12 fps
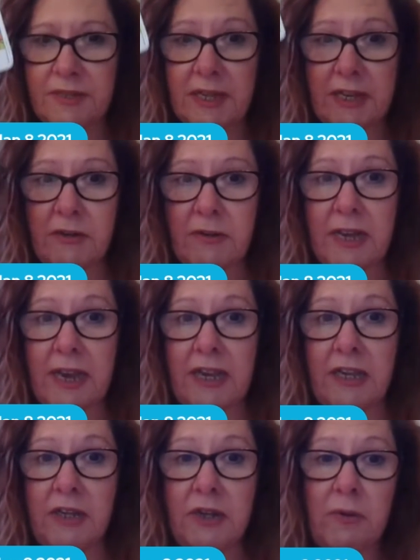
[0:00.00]
of saying, okay,
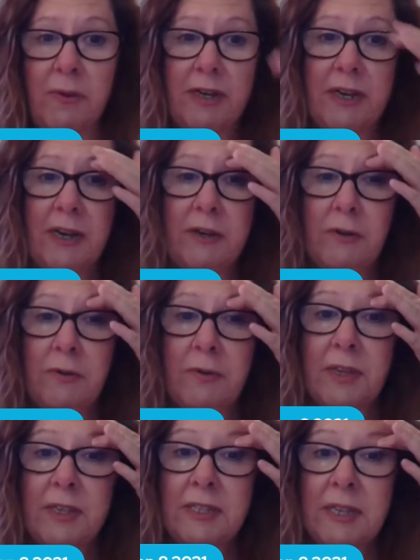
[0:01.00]
you know what? I know
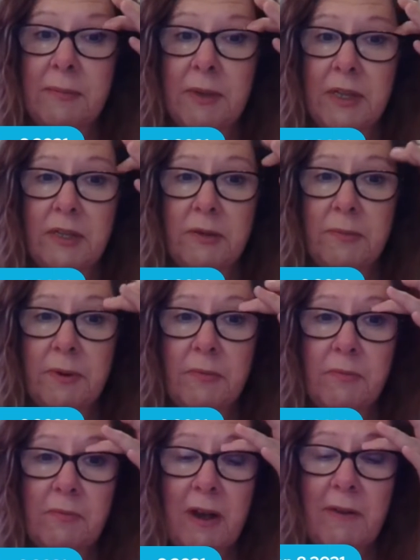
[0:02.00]
things can be a little bit
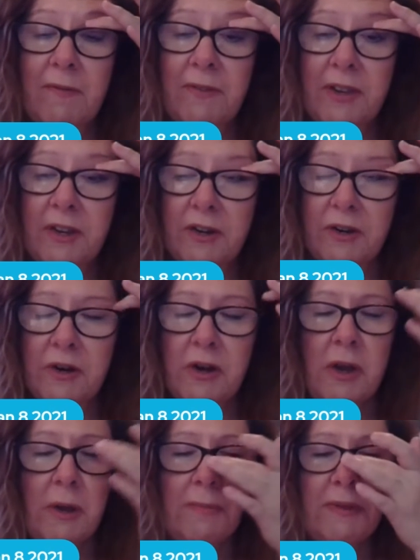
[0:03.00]
rough here,
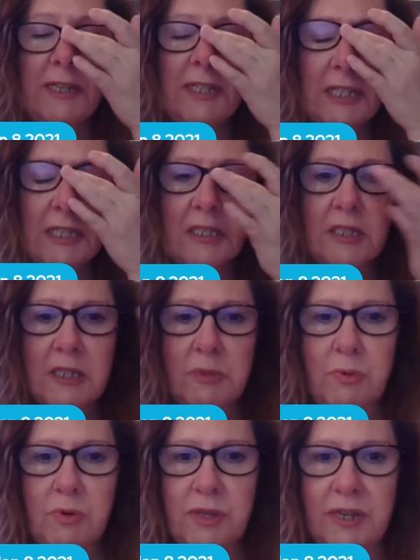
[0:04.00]
but let's
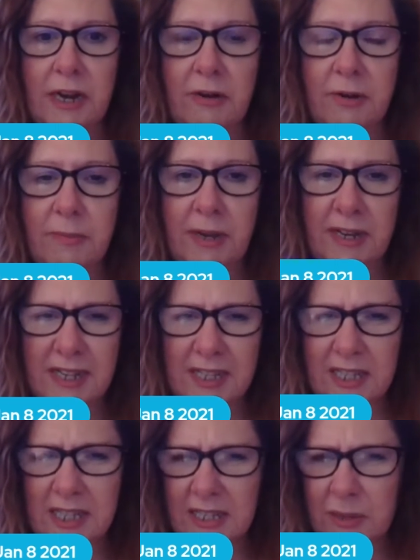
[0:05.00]
smooth it out a bit.
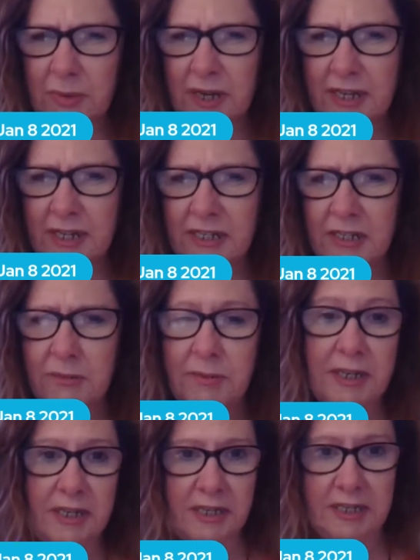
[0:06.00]
Let's make it a little bit